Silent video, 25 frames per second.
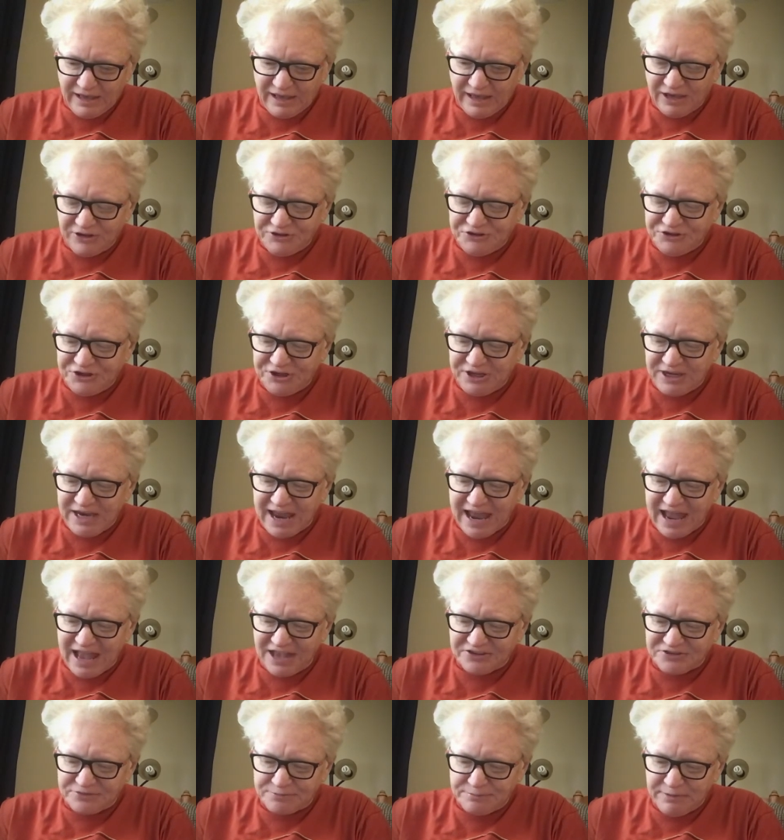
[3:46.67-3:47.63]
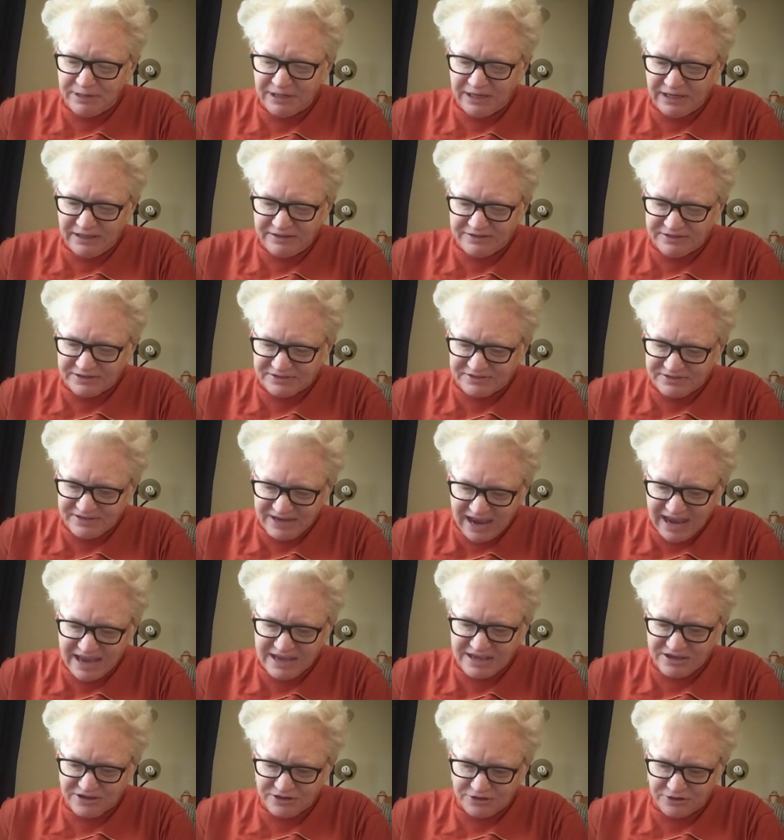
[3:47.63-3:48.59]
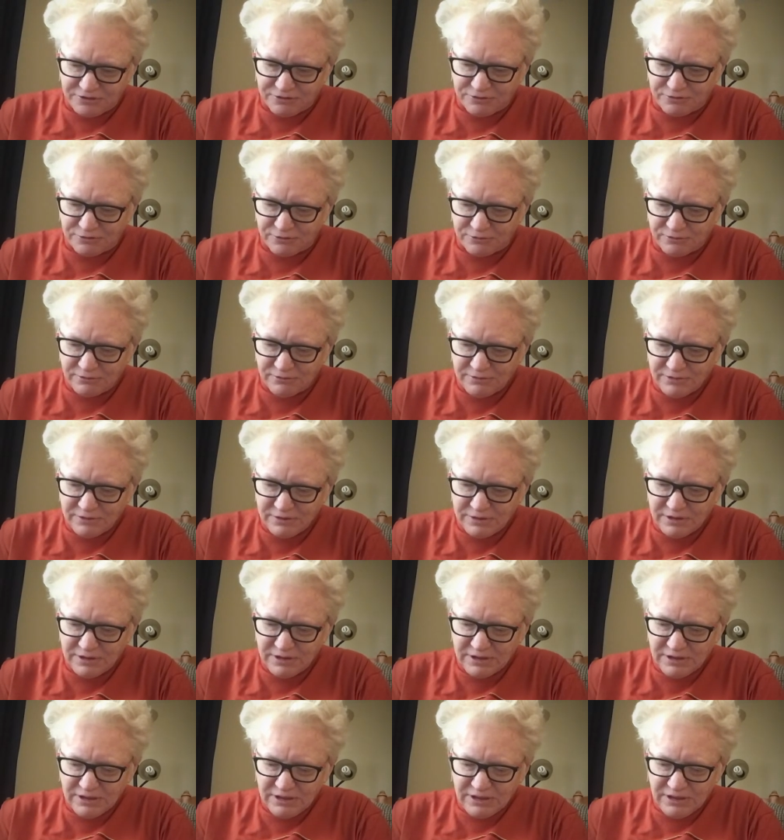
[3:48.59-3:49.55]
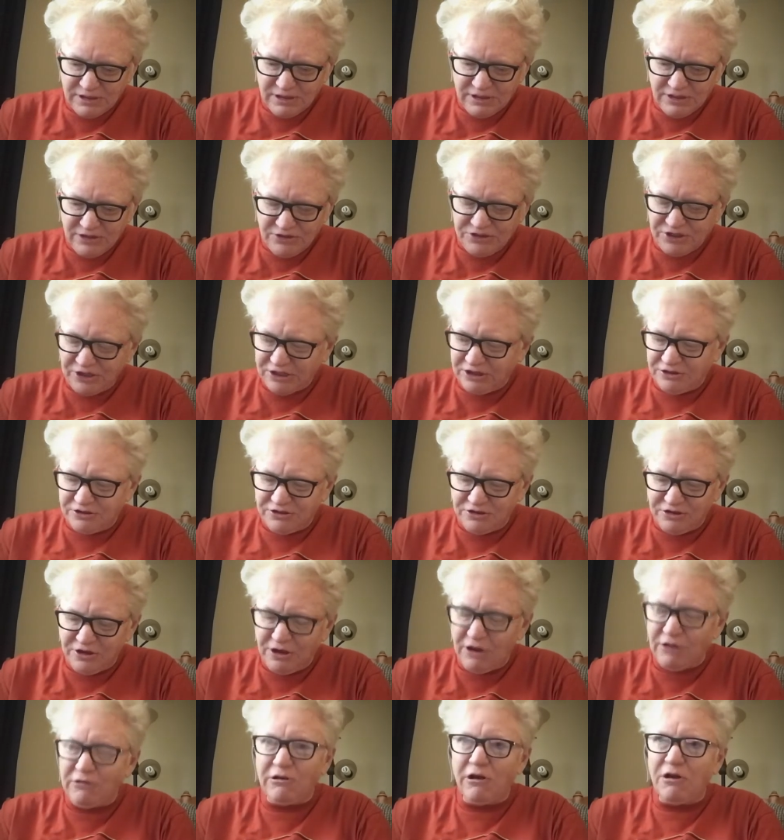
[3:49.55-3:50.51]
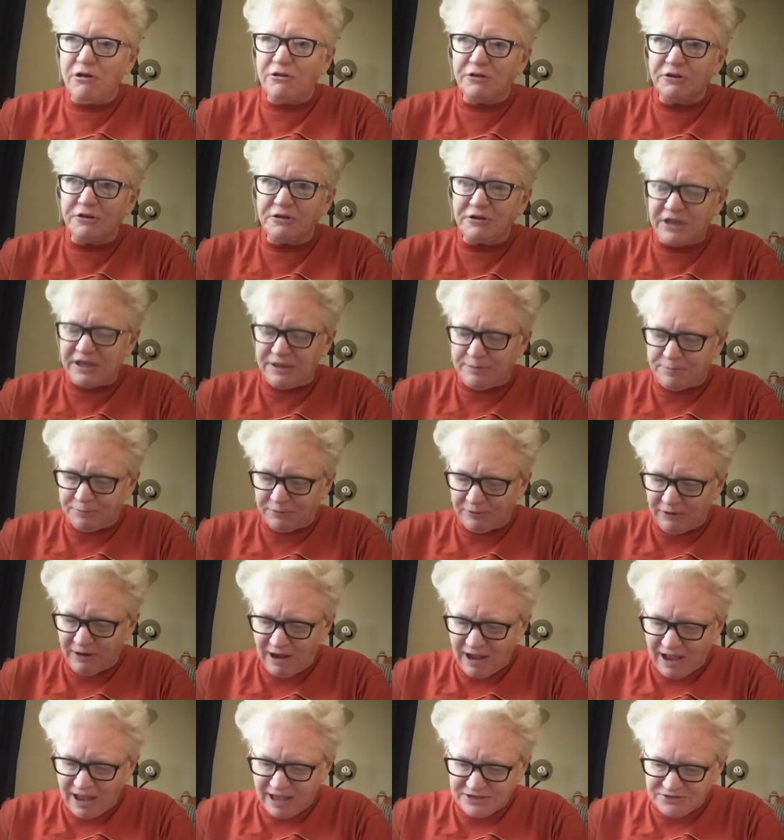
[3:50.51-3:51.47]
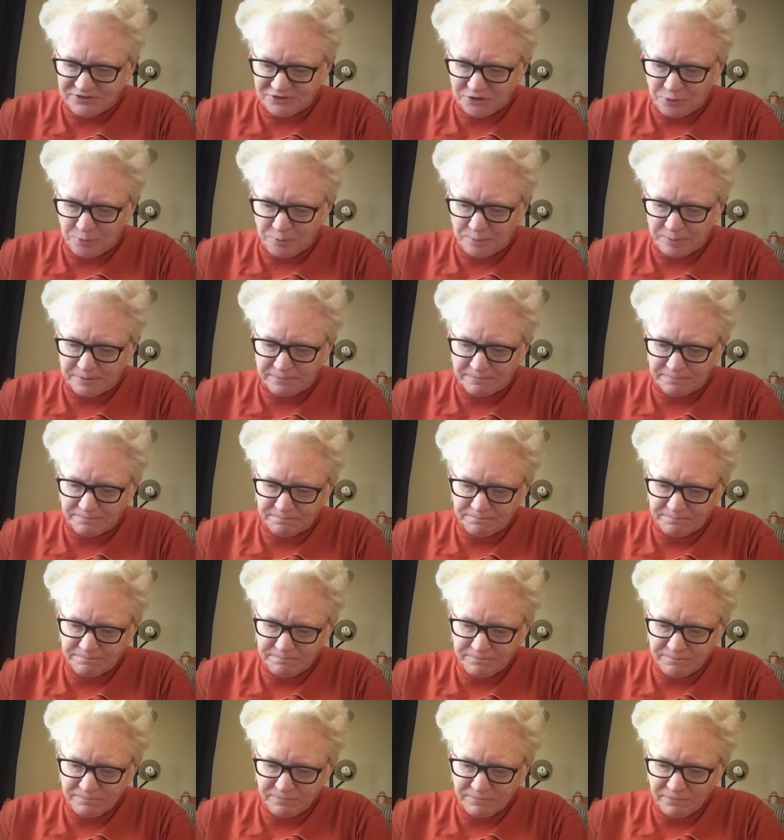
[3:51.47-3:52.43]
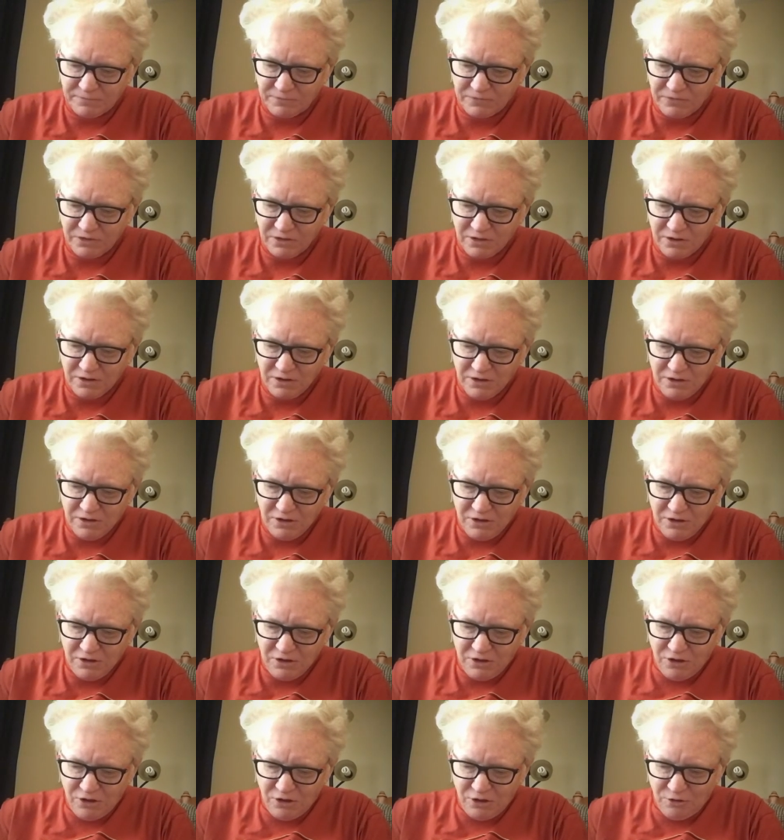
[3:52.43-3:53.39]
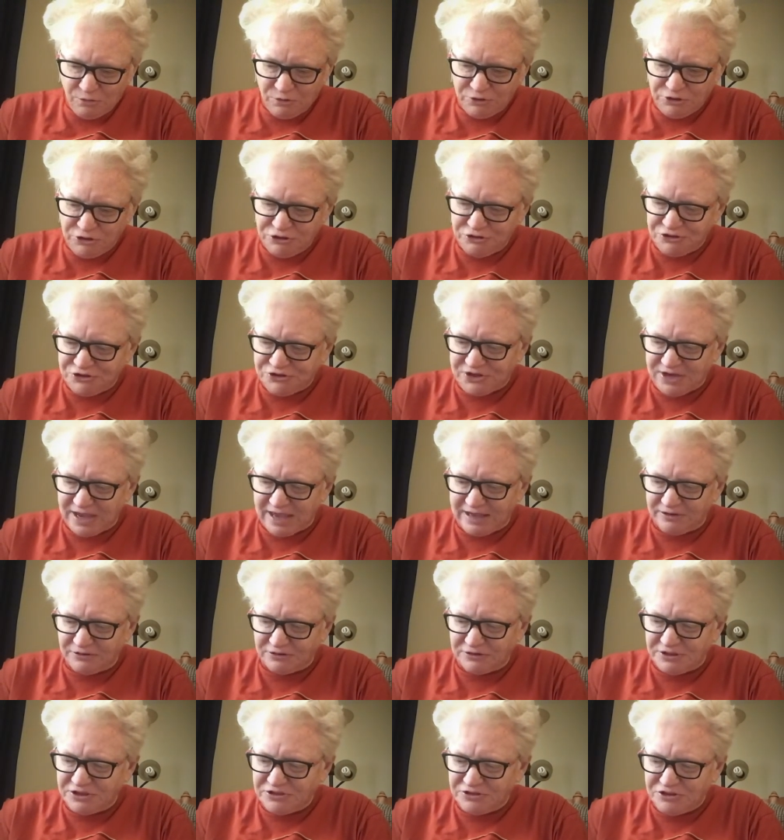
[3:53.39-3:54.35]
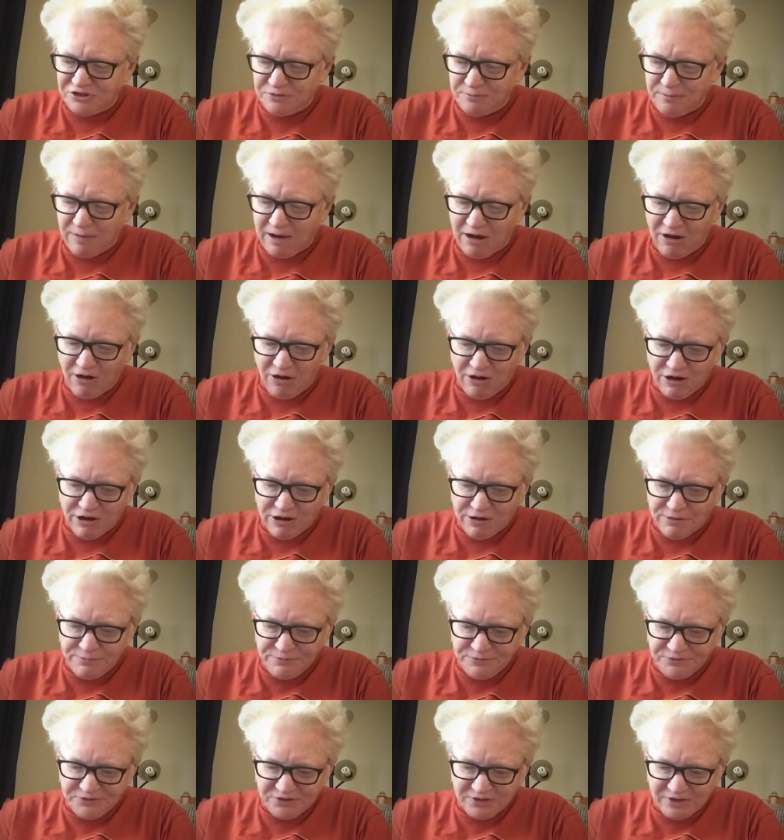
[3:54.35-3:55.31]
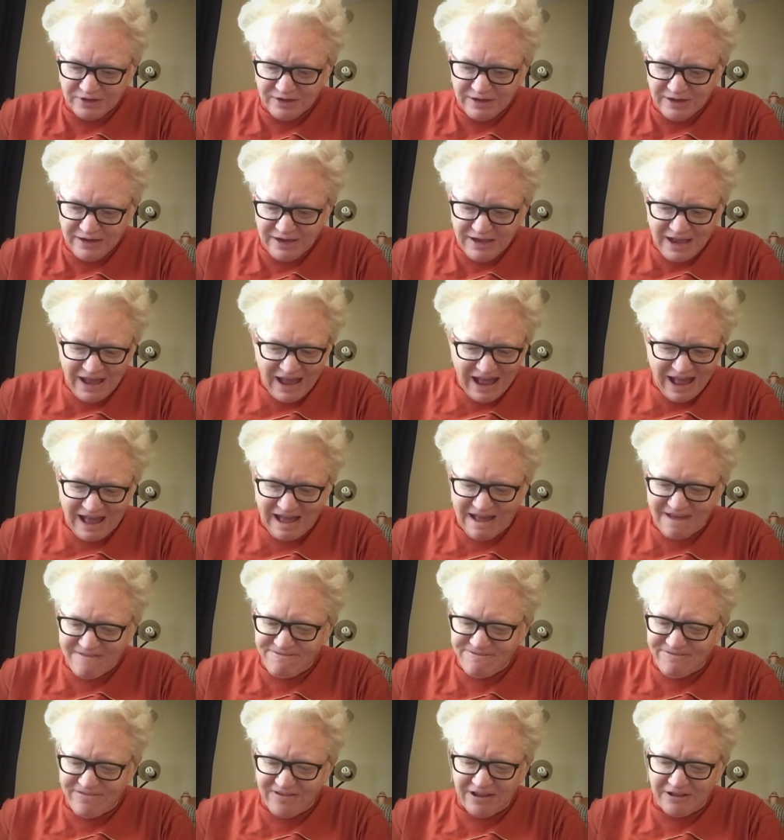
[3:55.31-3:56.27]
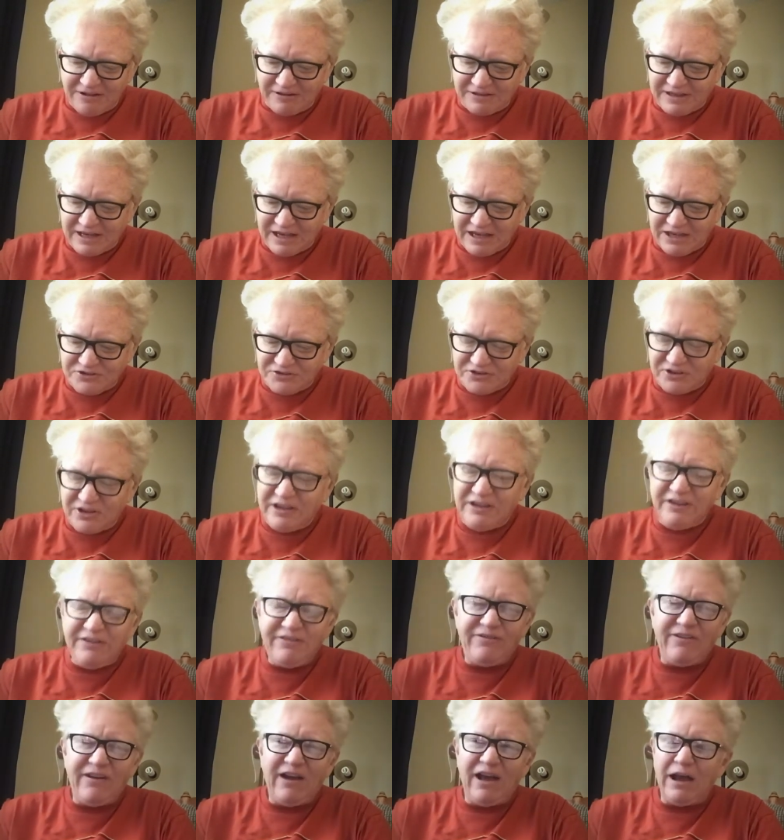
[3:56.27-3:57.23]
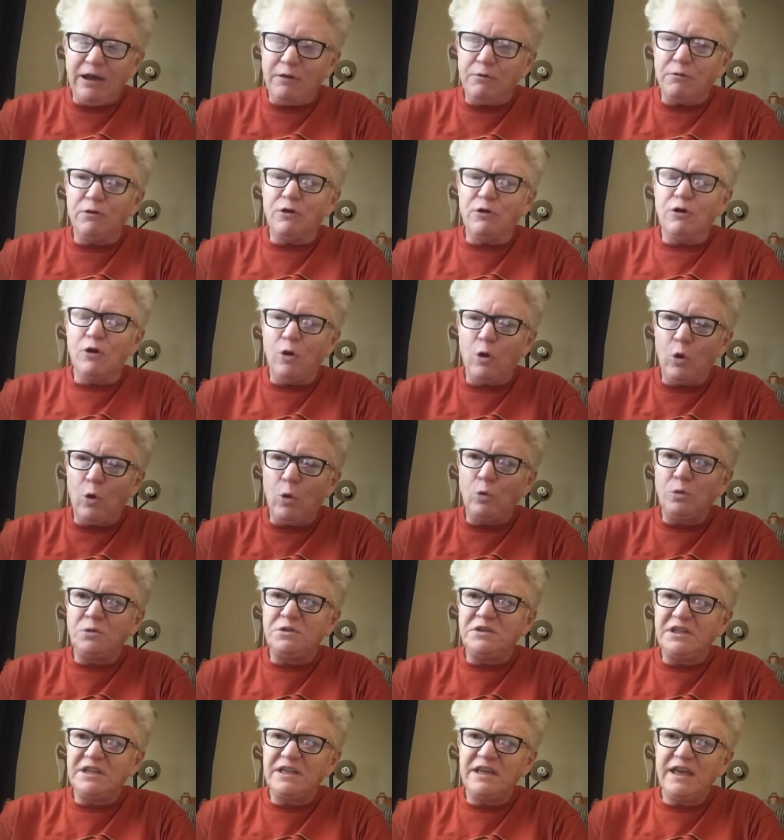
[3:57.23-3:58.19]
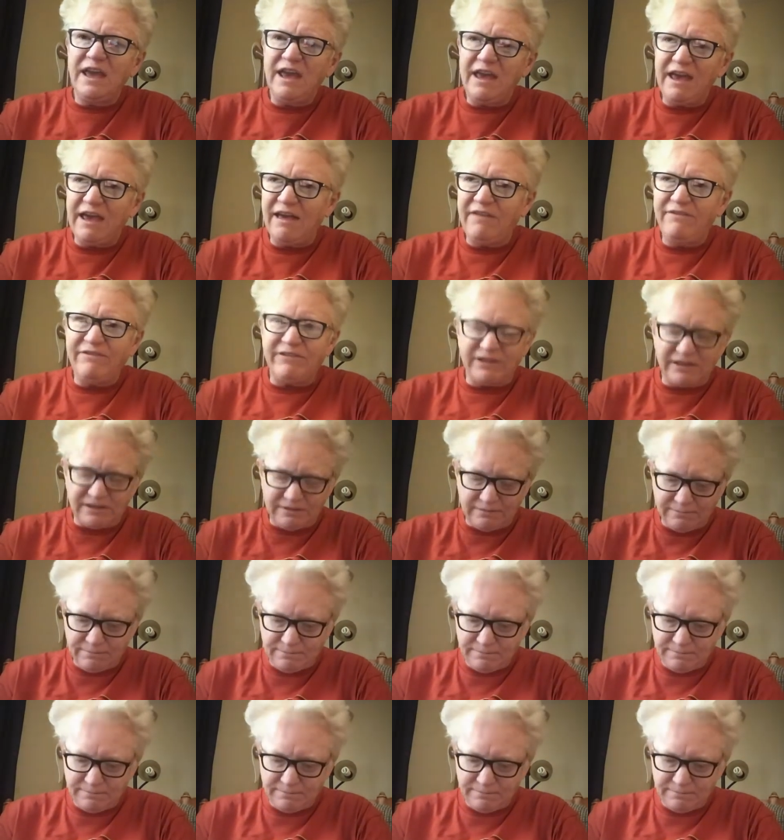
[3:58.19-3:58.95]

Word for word: and she asked me to take you. She could no longer keep her eyes open. When you settled into my arms, I felt as if I were holding heaven.